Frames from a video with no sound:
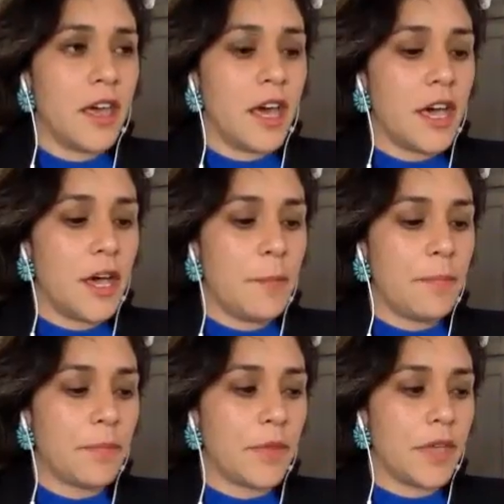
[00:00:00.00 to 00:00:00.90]

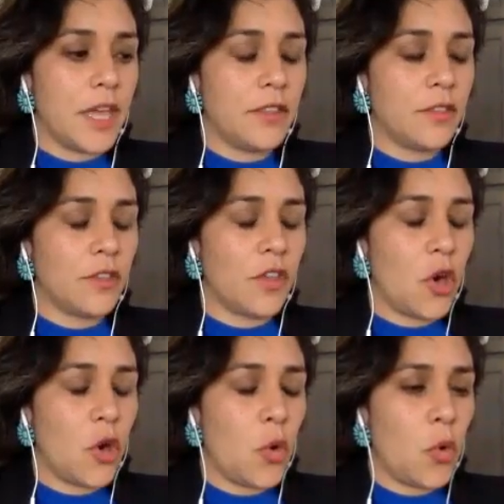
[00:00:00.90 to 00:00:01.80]
And
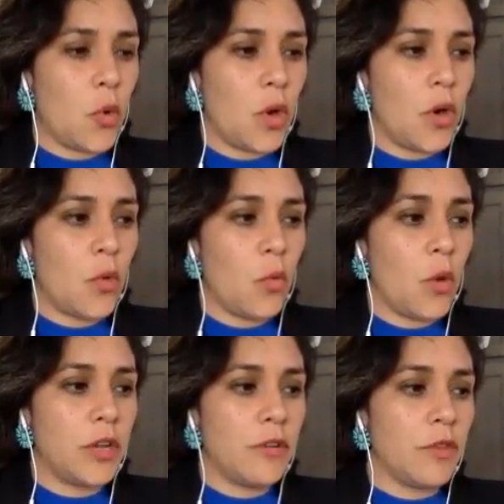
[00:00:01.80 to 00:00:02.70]
so
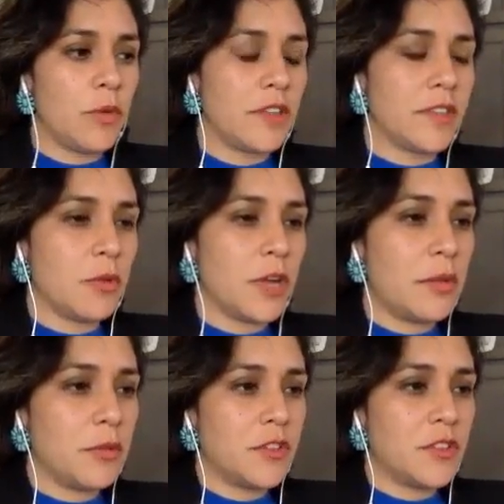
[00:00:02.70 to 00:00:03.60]
one of the ways that we're
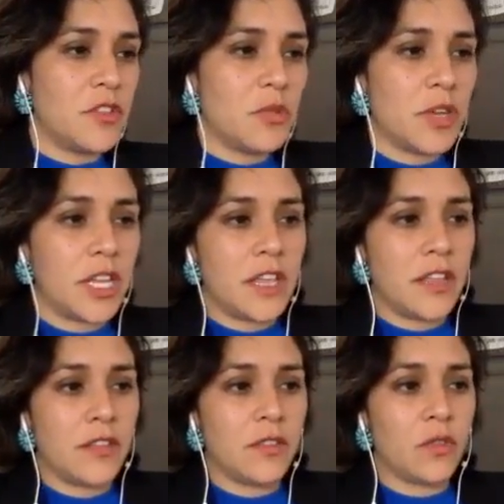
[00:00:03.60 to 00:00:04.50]
able to do it
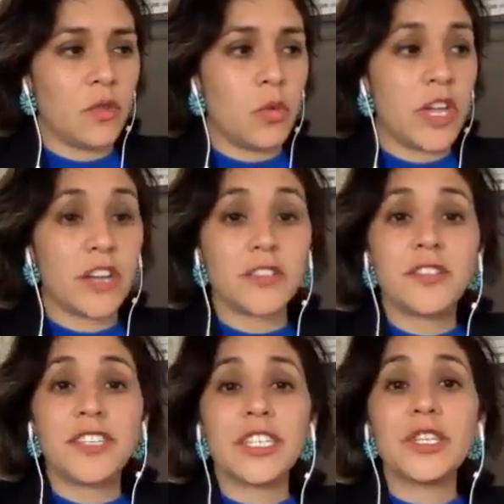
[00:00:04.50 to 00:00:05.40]
is we are
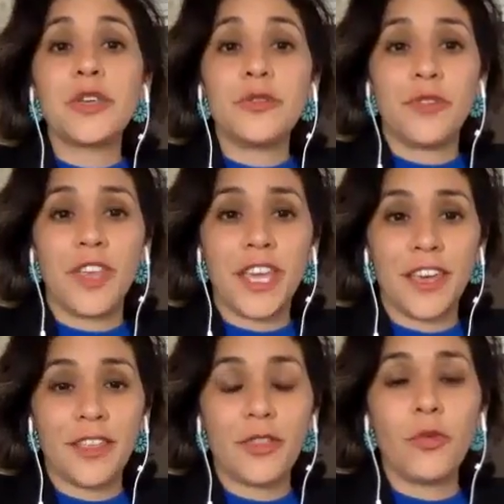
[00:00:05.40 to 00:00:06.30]
still
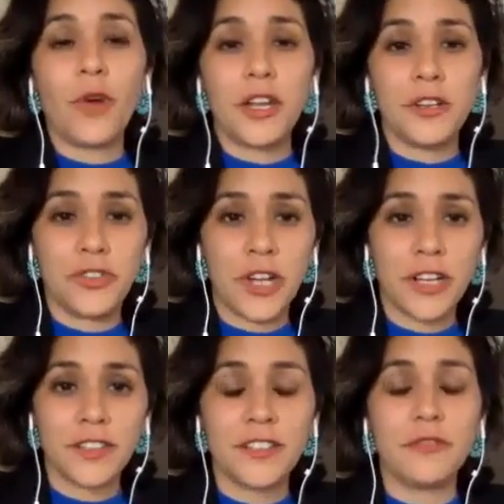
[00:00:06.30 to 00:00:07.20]
using the water
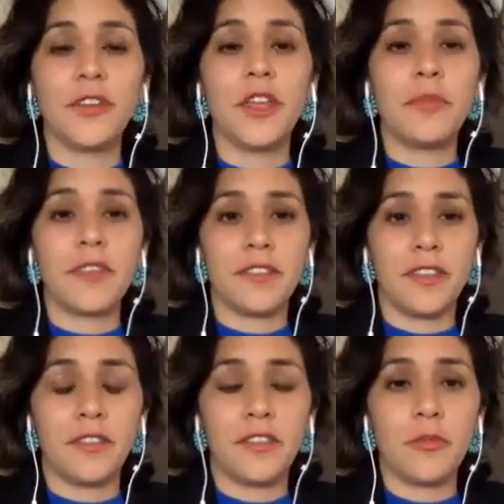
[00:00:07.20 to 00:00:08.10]
trucks to fill up these
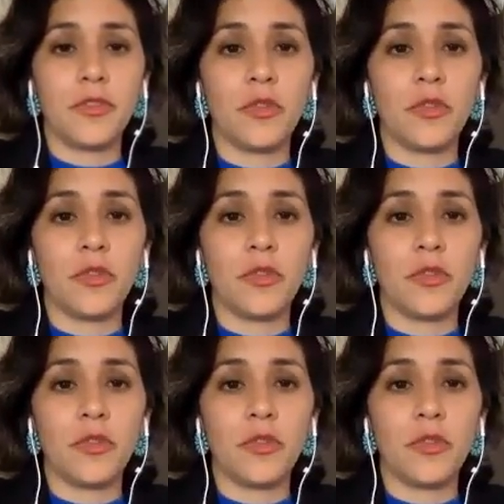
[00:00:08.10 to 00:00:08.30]
systems.